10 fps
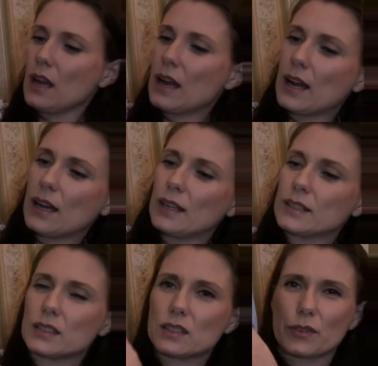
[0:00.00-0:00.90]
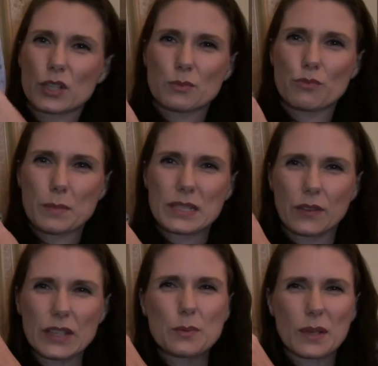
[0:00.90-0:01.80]
and they've got some rips
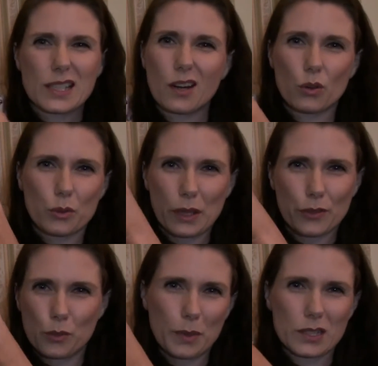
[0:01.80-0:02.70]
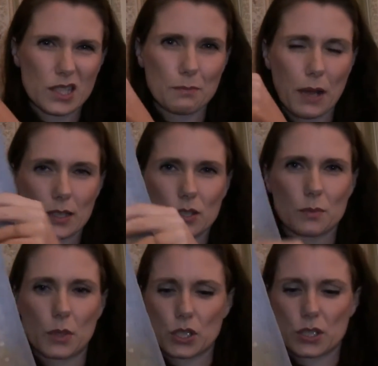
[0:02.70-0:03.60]
here. These ones are all the way through, but it doesn't matter
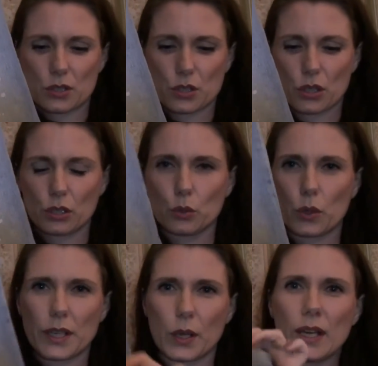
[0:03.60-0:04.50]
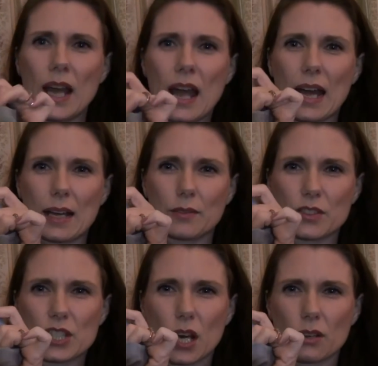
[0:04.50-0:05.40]
so much because they're sort of lower down. And I've
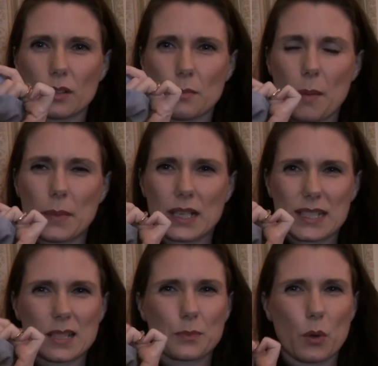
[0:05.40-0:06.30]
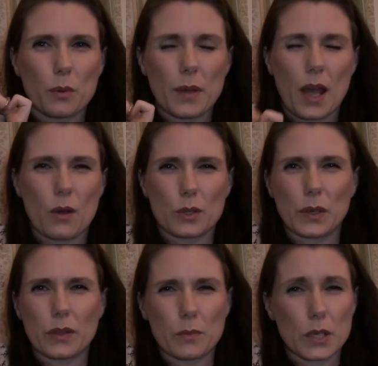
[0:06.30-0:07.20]
just turned them up because that's probably how I'd
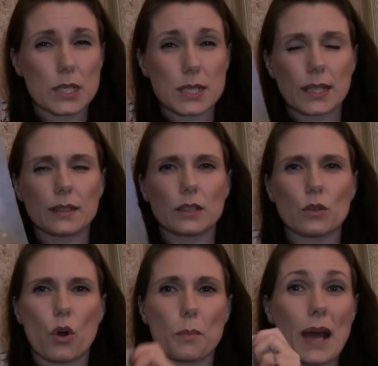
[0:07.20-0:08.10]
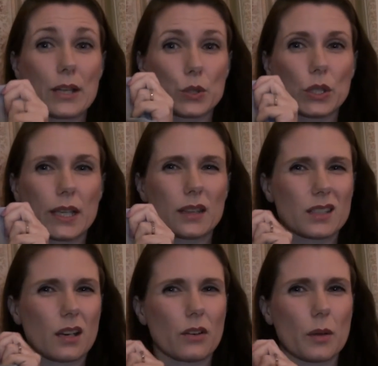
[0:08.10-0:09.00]
wear them. They're slightly long, but I do like the
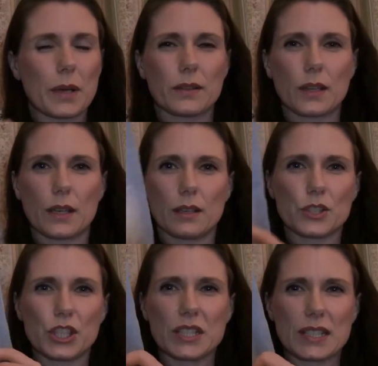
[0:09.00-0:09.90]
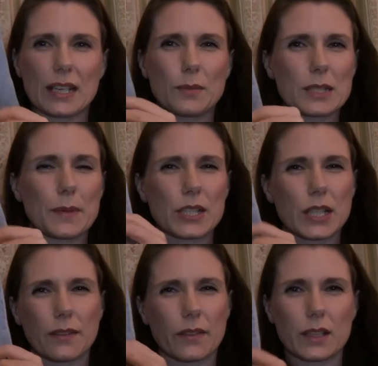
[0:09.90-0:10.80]
turn up in the jeans anyway,
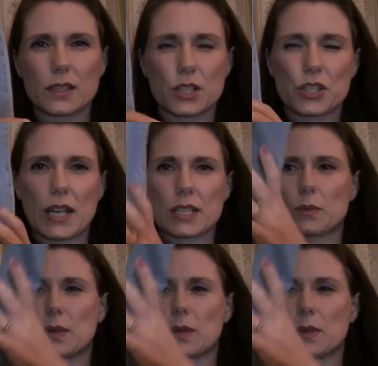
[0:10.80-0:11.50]
especially like the distressed